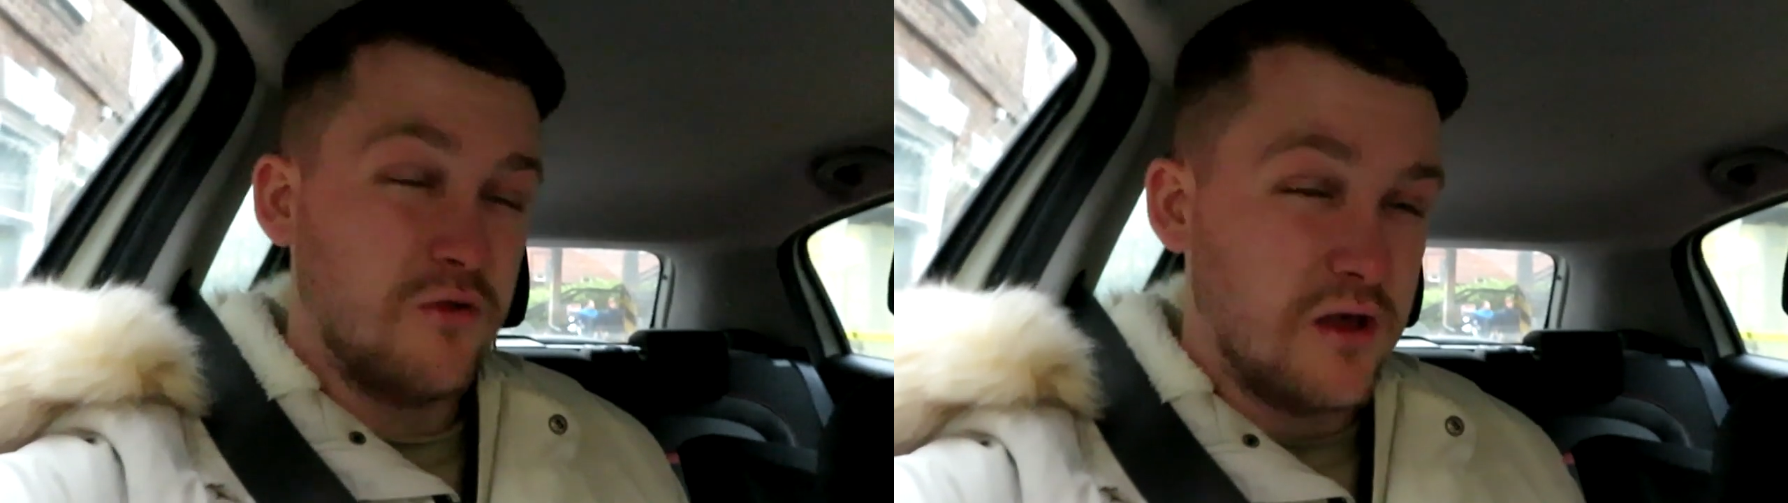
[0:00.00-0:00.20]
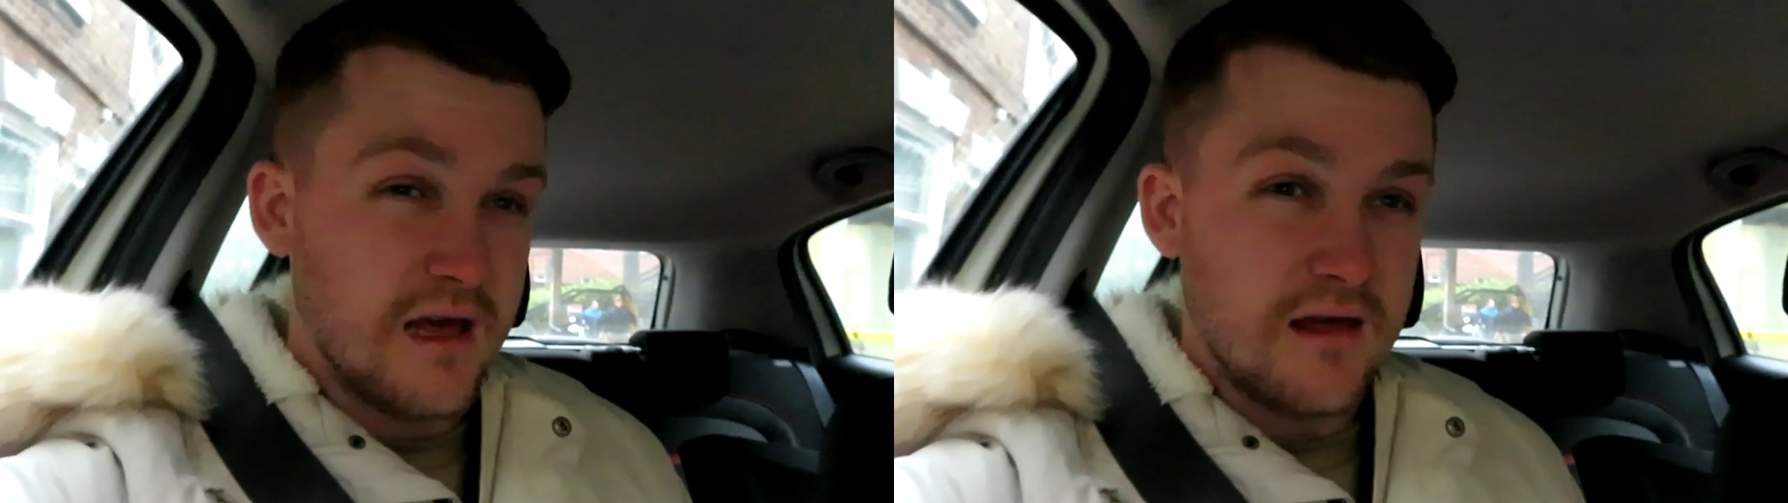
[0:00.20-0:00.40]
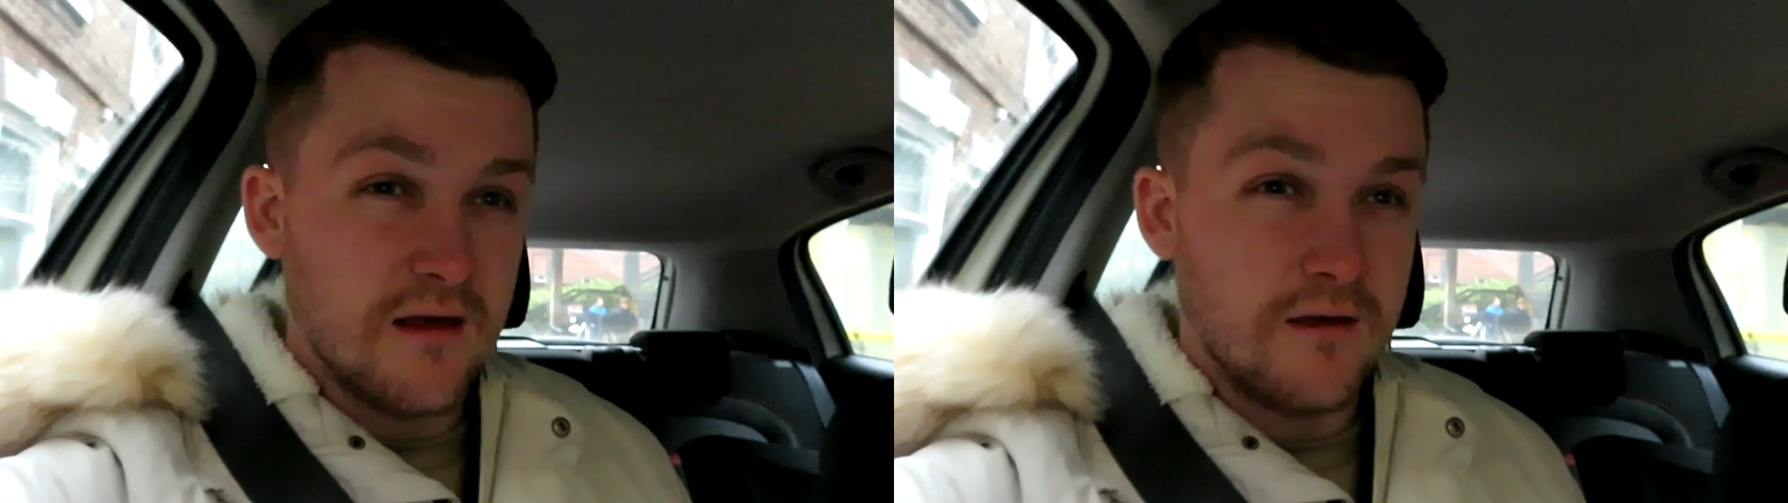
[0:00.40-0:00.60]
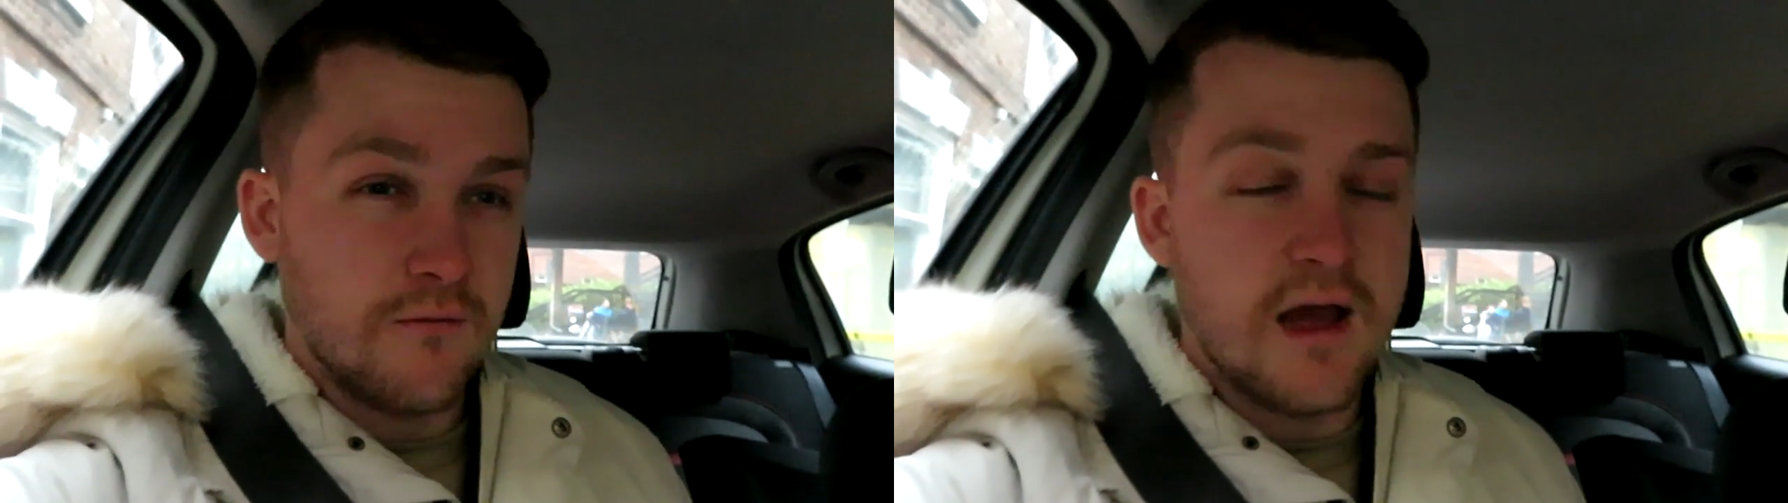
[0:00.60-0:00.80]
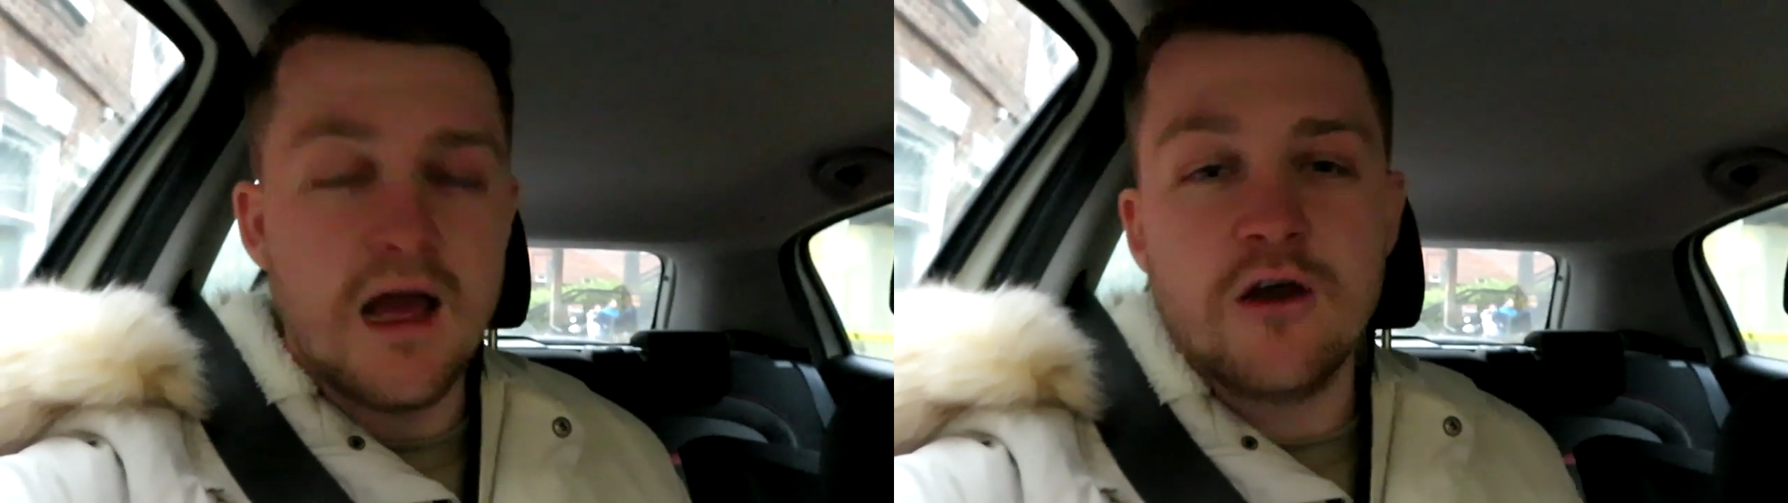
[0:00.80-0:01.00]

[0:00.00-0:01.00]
Jesus, right?